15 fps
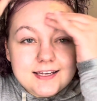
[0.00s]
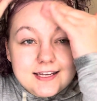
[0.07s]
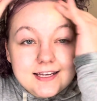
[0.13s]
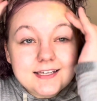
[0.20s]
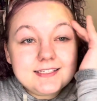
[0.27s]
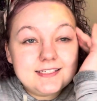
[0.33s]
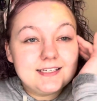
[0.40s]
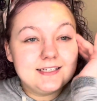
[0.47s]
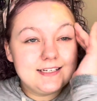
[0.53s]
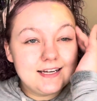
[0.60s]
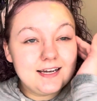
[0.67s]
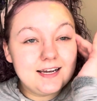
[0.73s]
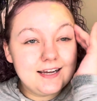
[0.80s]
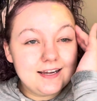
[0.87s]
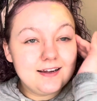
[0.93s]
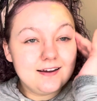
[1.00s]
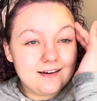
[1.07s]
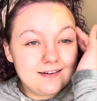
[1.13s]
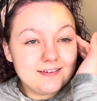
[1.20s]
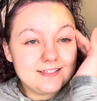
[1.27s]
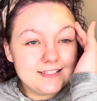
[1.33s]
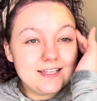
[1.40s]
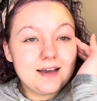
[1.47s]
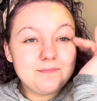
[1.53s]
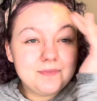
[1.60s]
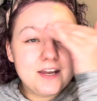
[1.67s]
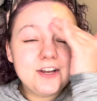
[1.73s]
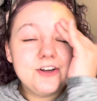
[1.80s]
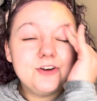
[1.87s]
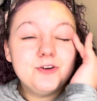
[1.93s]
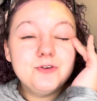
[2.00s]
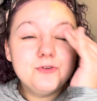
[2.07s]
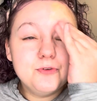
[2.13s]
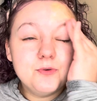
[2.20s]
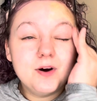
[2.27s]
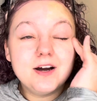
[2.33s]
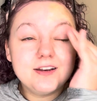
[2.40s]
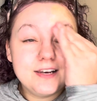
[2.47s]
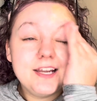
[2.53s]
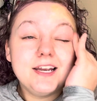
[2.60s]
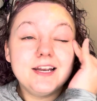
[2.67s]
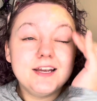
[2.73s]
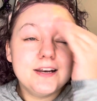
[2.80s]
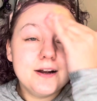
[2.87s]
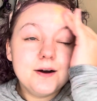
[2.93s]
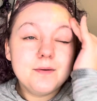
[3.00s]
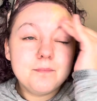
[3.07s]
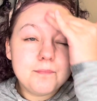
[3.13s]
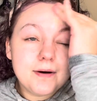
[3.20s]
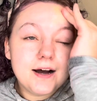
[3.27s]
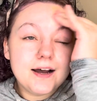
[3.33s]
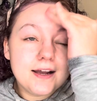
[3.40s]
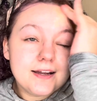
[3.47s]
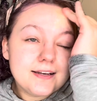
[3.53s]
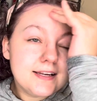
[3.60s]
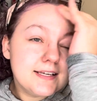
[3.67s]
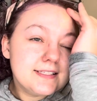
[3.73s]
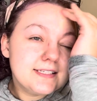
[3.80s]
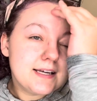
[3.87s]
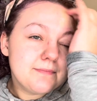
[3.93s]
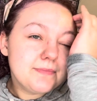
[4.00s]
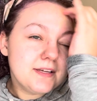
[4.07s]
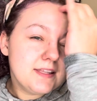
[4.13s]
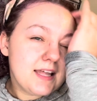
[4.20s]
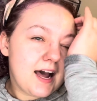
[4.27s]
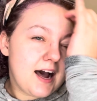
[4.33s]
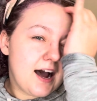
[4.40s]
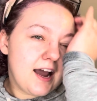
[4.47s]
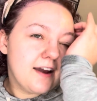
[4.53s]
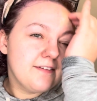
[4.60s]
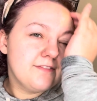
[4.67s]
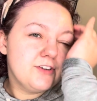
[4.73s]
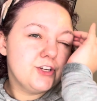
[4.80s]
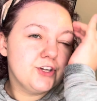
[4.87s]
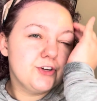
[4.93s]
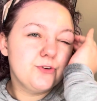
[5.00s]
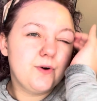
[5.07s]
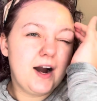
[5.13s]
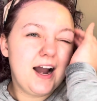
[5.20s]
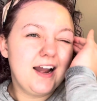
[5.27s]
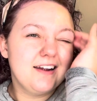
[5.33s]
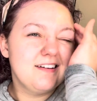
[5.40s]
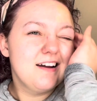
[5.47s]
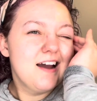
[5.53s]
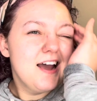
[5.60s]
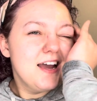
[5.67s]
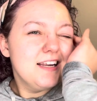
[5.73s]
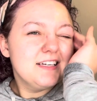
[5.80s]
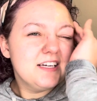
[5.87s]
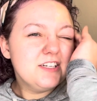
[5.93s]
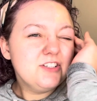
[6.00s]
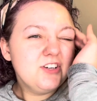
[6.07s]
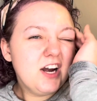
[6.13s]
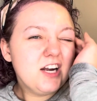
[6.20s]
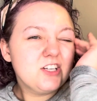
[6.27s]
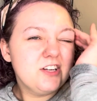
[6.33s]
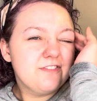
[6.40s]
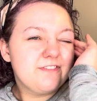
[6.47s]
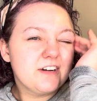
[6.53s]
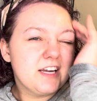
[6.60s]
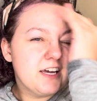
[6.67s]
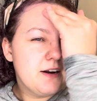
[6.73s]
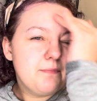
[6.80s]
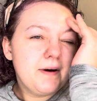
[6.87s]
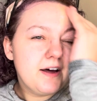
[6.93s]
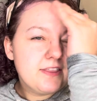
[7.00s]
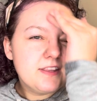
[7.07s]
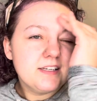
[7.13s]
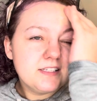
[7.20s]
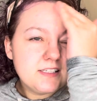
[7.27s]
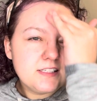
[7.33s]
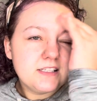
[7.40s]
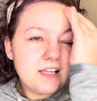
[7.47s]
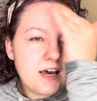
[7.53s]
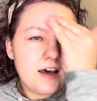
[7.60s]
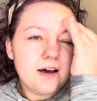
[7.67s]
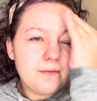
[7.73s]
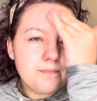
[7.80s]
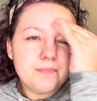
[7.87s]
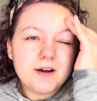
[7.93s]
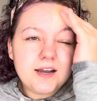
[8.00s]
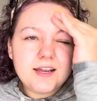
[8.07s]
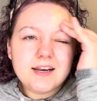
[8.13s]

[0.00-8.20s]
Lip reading: isn't a step that you need, but it's something that I do. I tend to actually forget about this step,